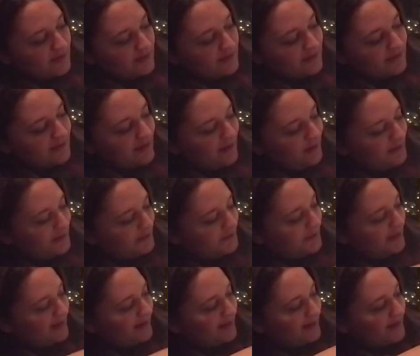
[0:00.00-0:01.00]
South
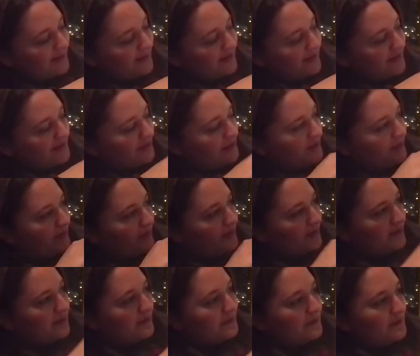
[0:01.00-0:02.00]
America,
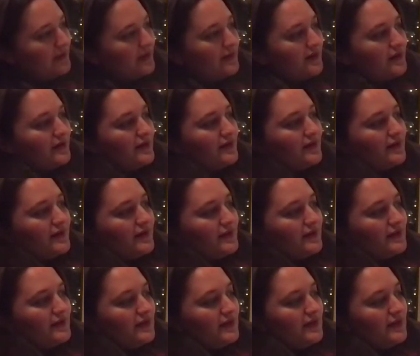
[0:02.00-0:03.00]
North
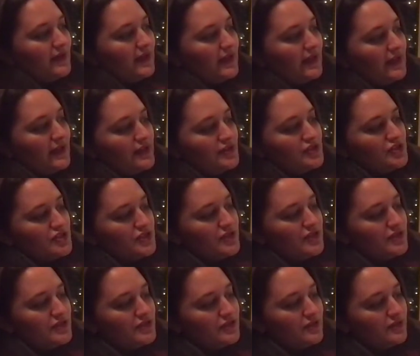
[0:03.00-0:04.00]
America, Asia,
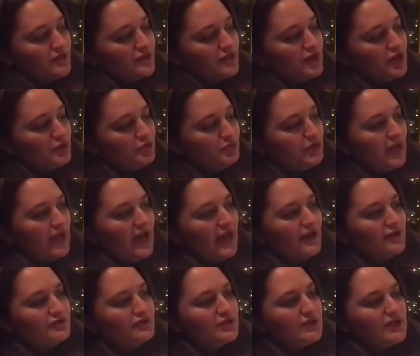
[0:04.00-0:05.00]
Europe,
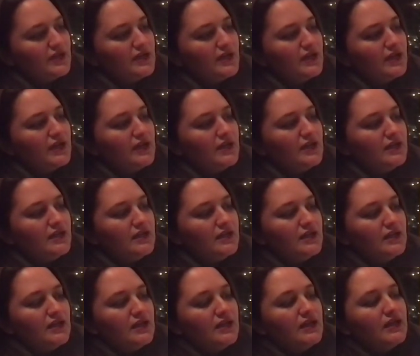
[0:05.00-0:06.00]
Africa.
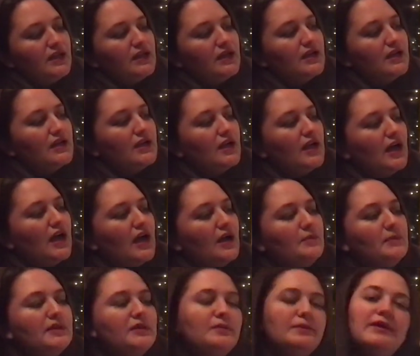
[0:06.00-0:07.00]

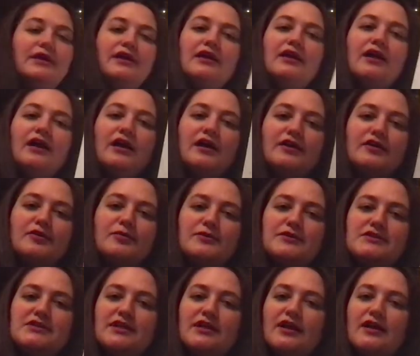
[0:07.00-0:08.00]
I'm going to be 100%
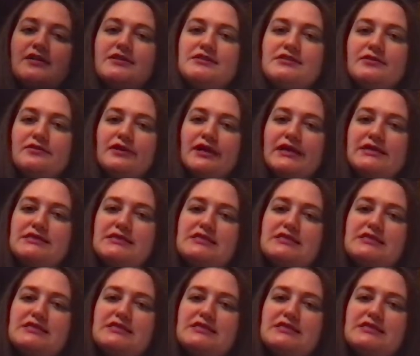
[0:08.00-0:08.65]
honest though, guys.